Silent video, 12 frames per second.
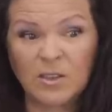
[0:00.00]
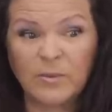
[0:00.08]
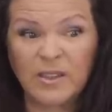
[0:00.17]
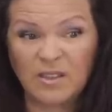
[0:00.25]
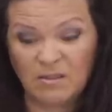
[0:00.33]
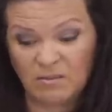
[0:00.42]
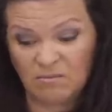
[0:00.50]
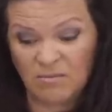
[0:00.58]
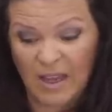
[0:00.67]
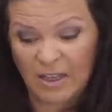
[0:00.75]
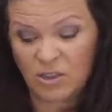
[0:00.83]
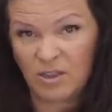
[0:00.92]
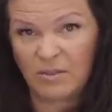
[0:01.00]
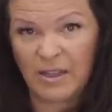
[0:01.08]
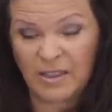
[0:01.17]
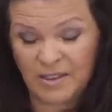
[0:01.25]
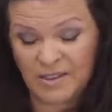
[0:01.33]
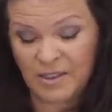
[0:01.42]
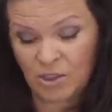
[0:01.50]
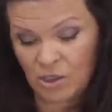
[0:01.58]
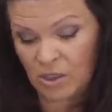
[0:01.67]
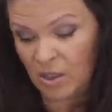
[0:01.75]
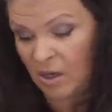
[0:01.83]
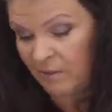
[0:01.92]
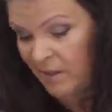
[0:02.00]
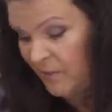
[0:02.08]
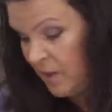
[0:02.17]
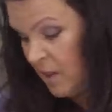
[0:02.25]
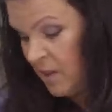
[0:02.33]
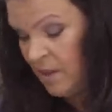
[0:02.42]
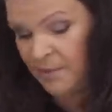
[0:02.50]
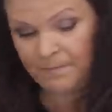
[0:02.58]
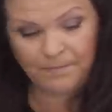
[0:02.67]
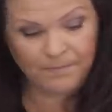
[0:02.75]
So we actually made a decision and got rid of it, didn't you?